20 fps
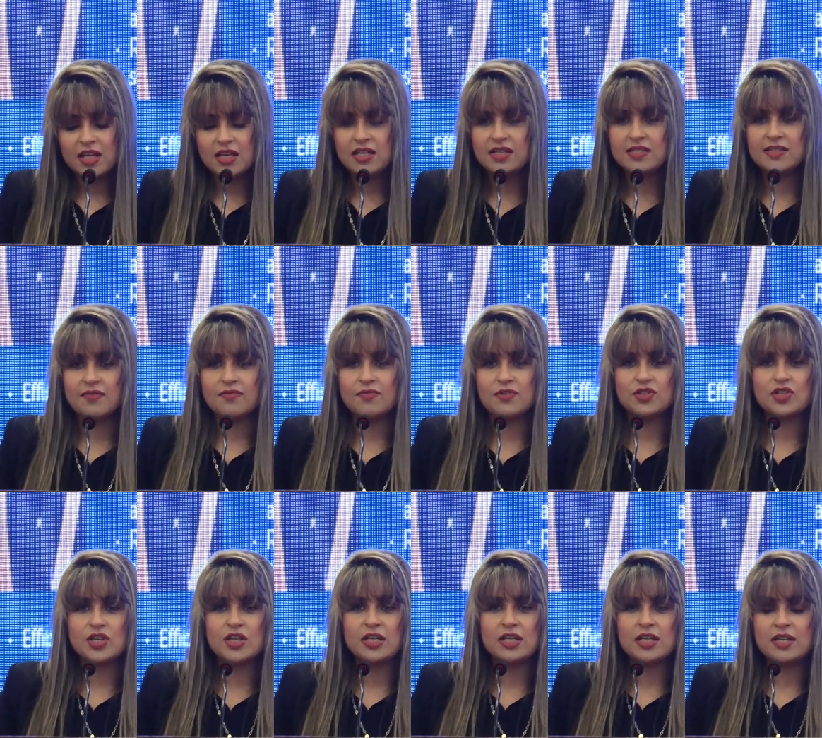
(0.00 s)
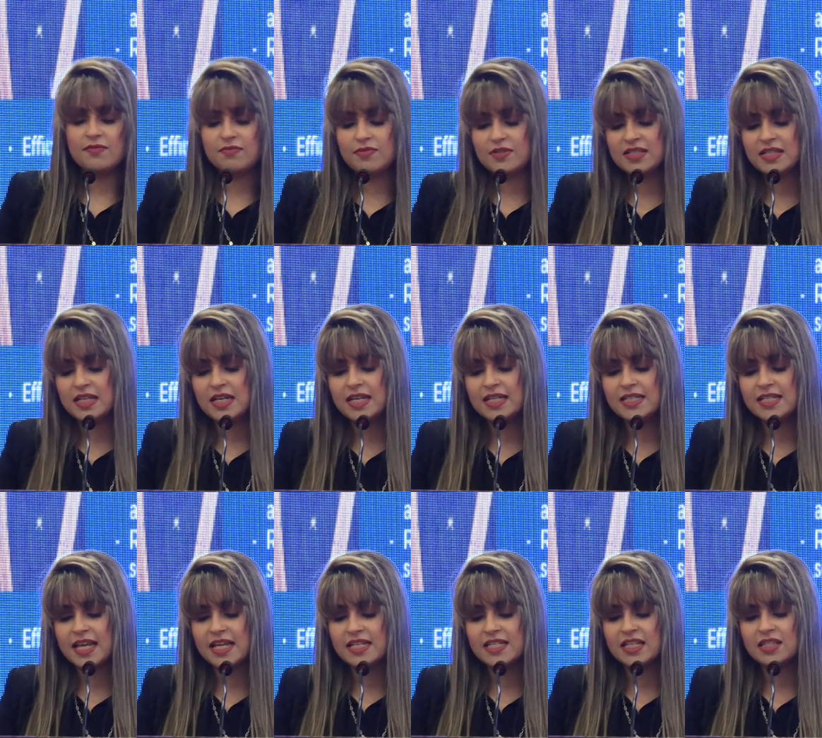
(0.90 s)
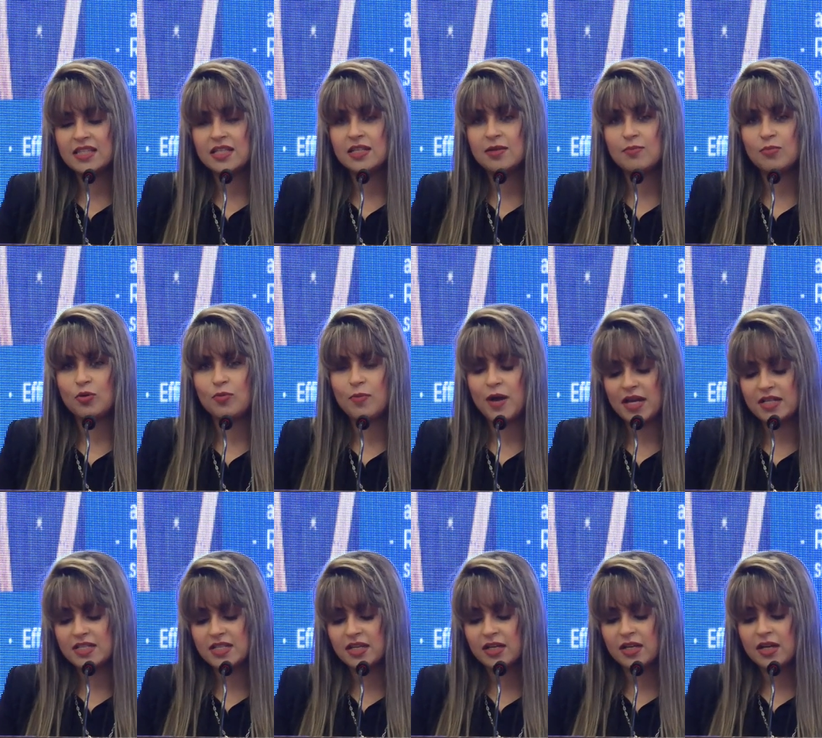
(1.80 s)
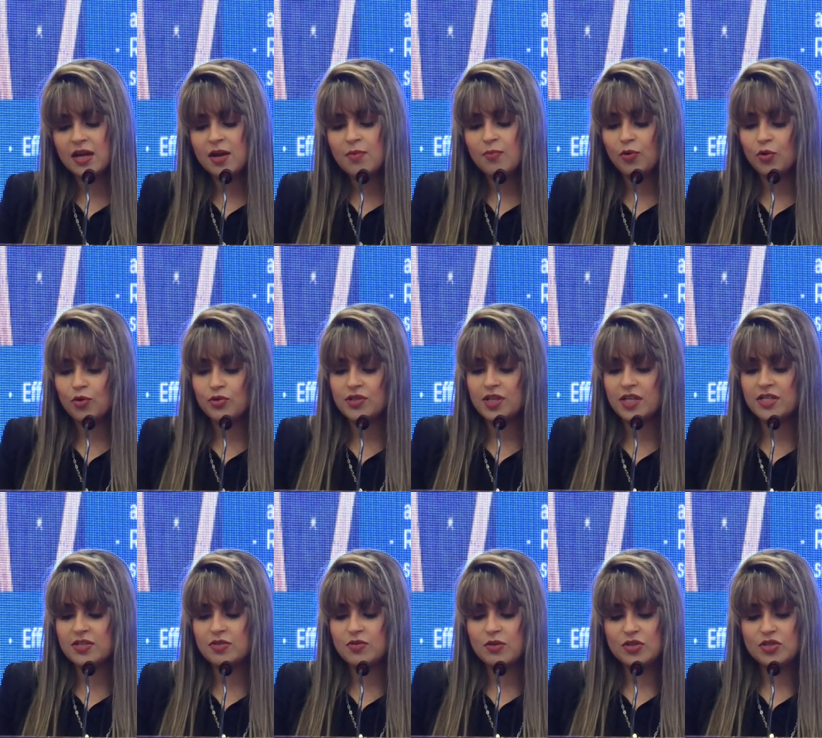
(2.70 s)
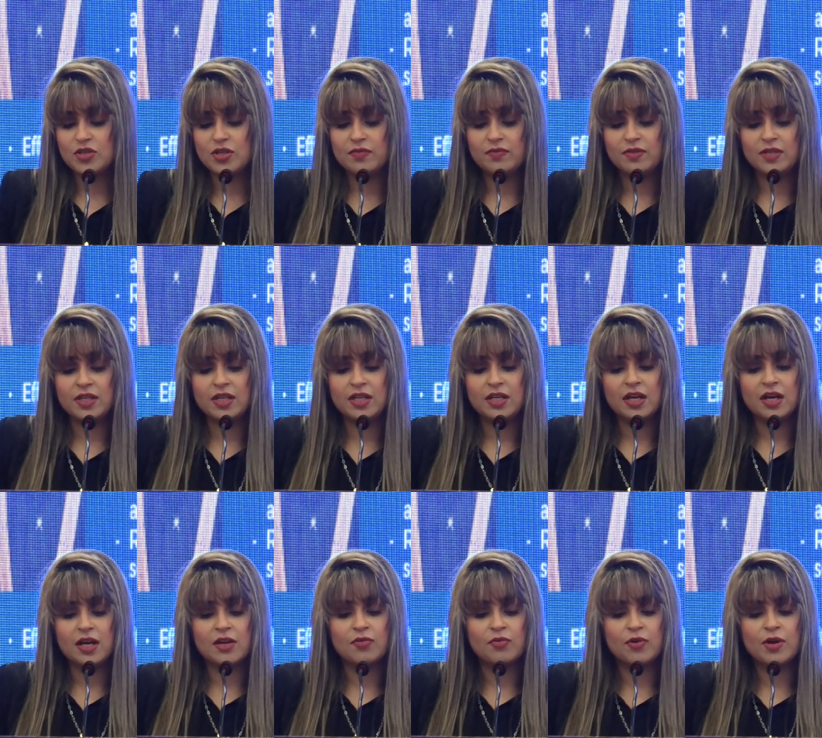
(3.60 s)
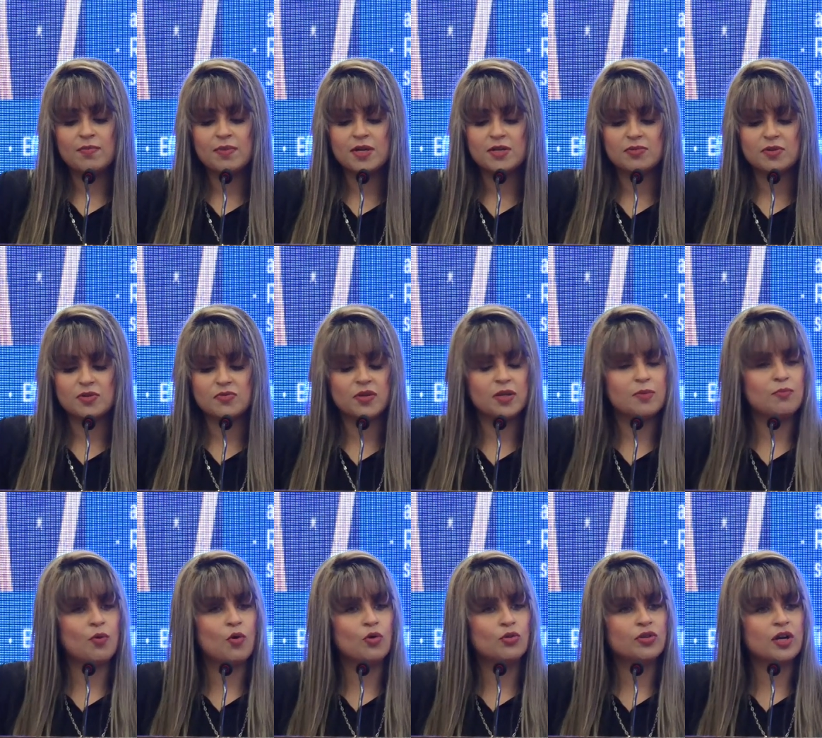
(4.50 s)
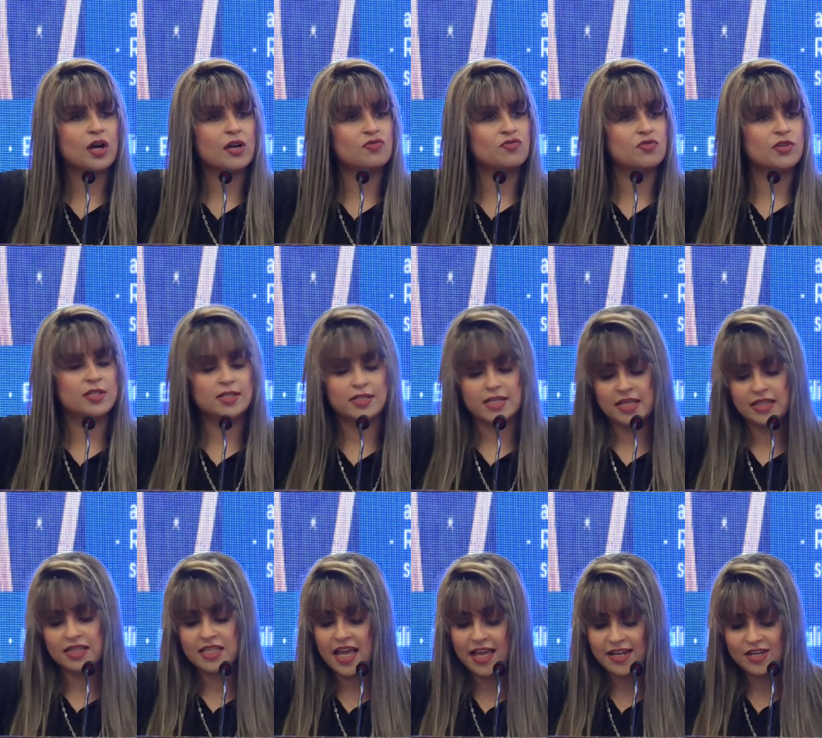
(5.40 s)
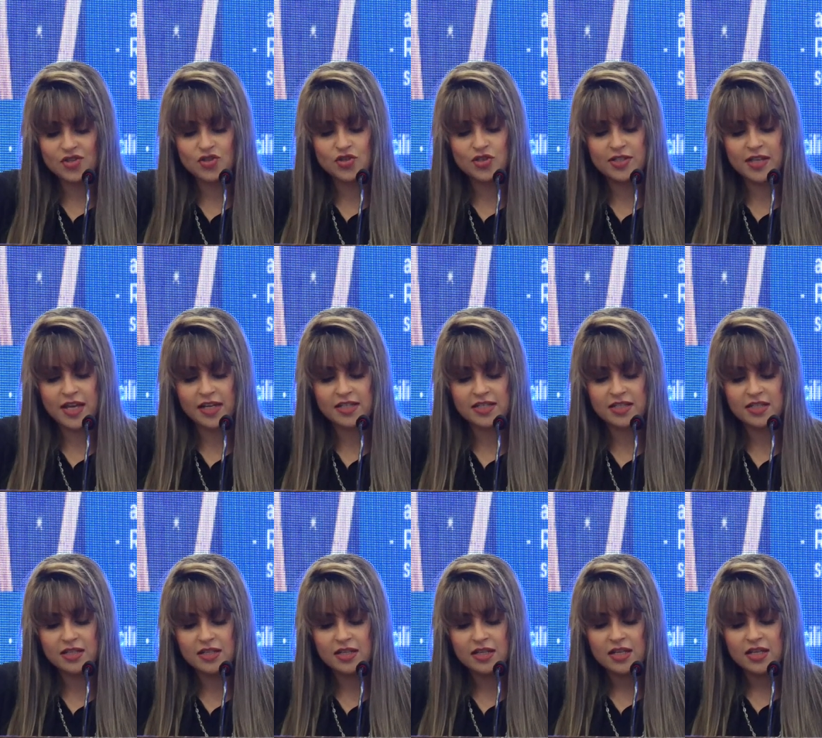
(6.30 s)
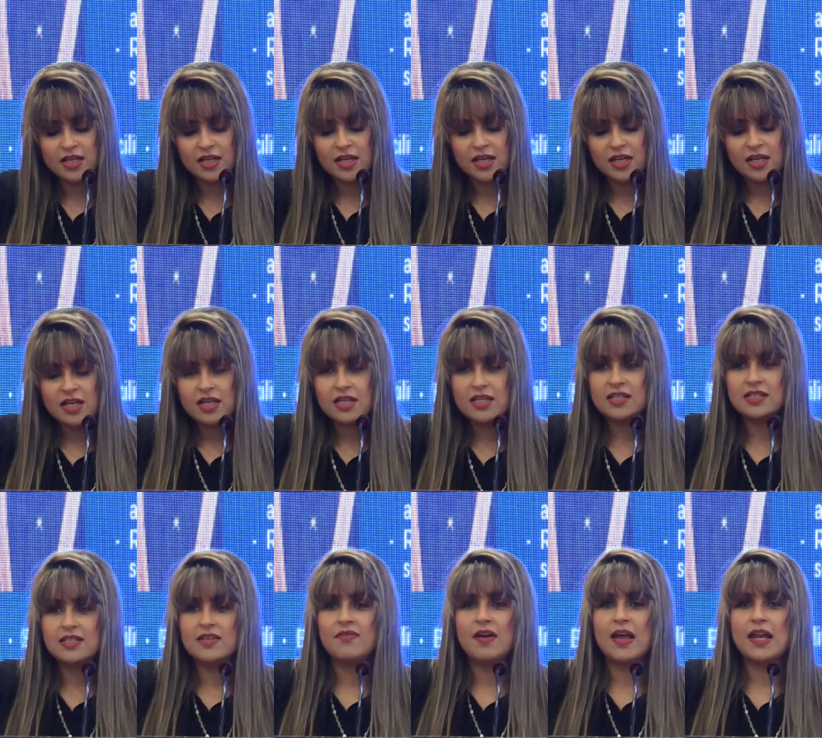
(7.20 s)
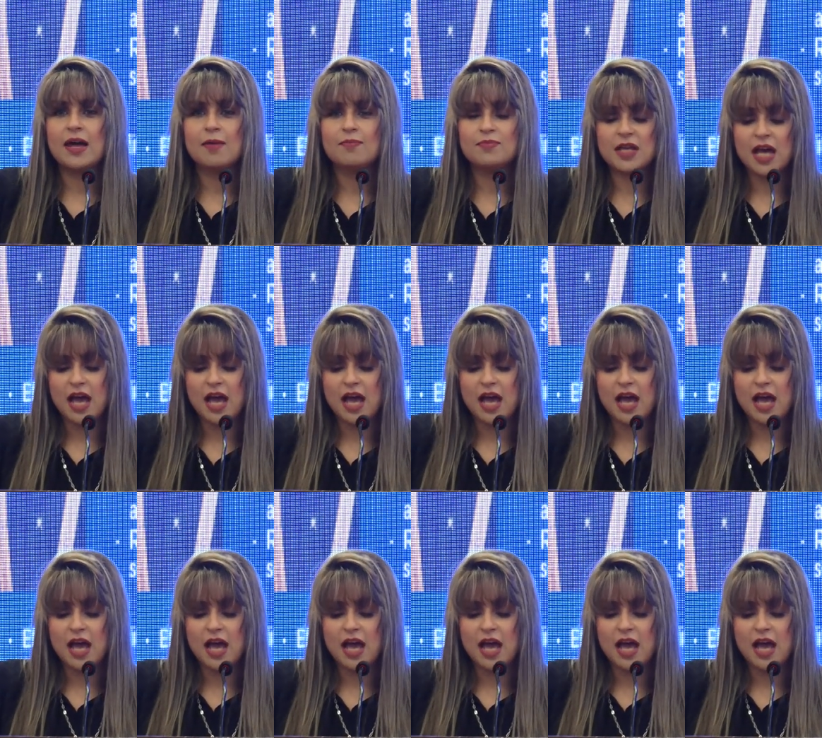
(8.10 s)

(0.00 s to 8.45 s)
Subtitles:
He's efficiently facilitated the diplomatic process to achieve the agreement between both countries in the energy sector. He's developed